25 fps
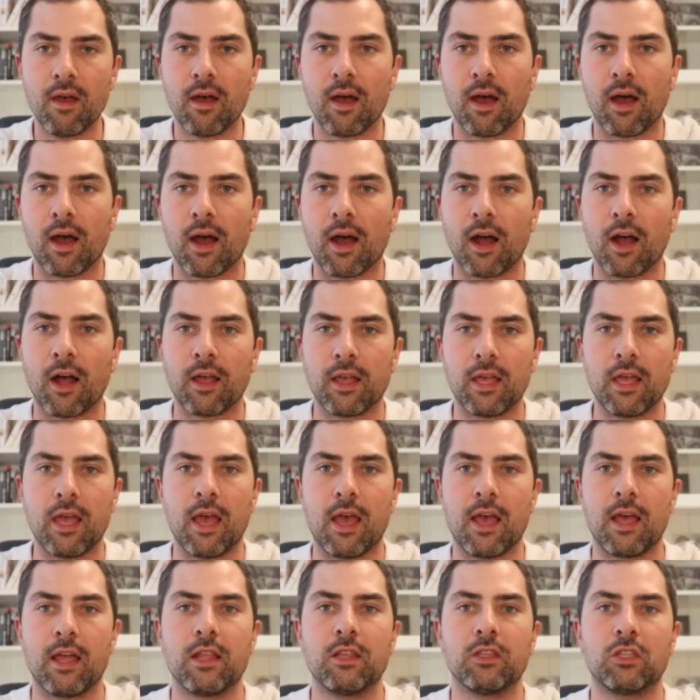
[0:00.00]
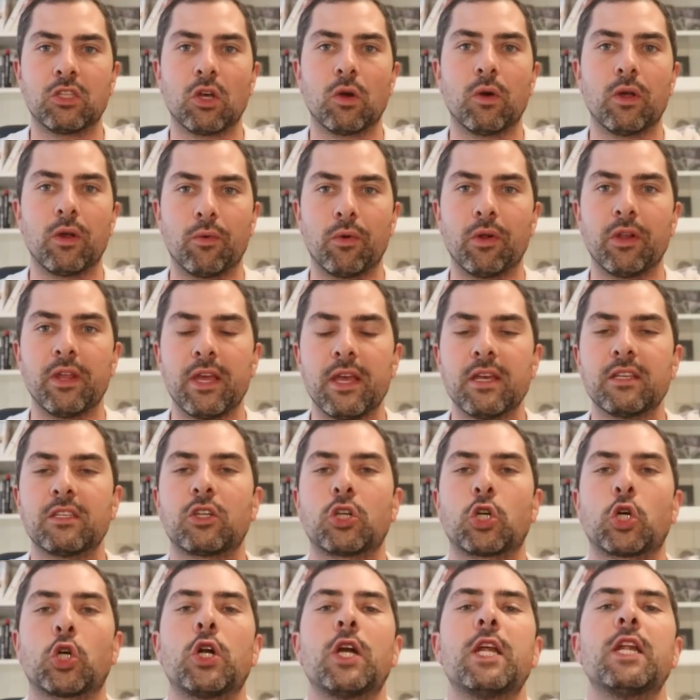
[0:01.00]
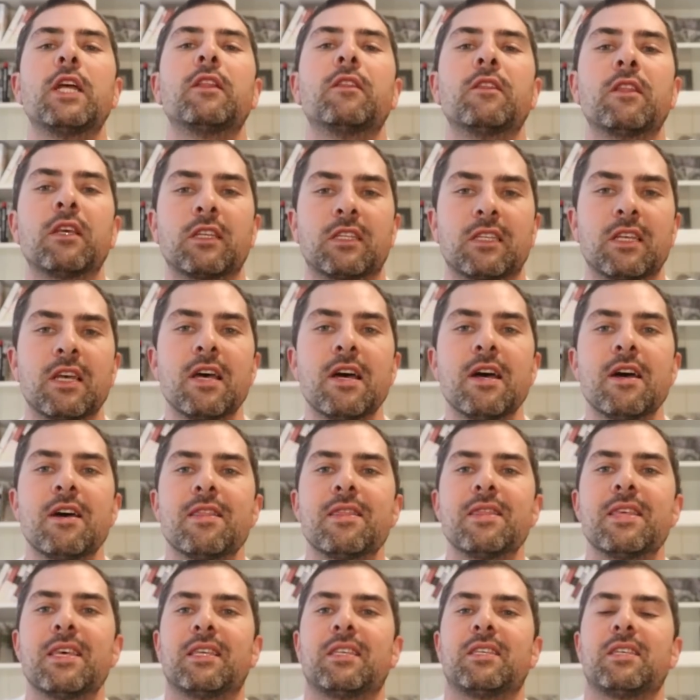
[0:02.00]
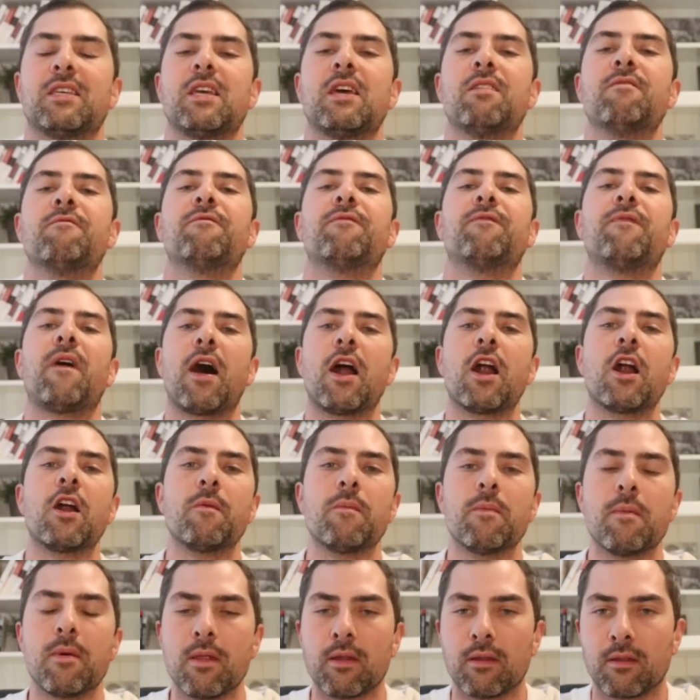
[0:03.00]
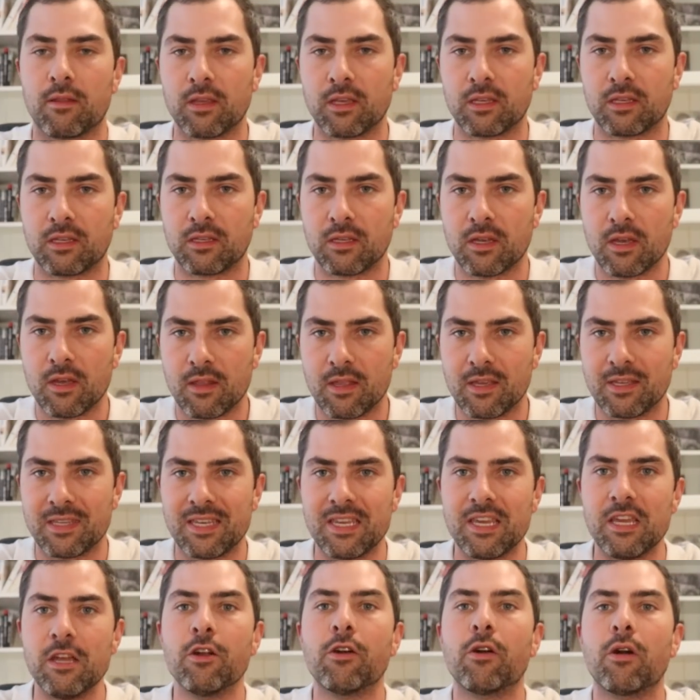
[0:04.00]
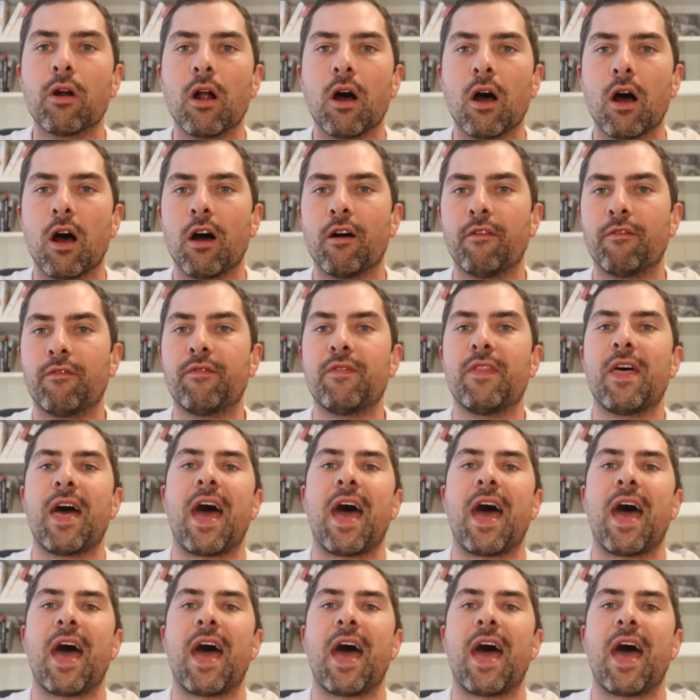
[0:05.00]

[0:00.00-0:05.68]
Uh, and so it really is creating this this environment, this this era of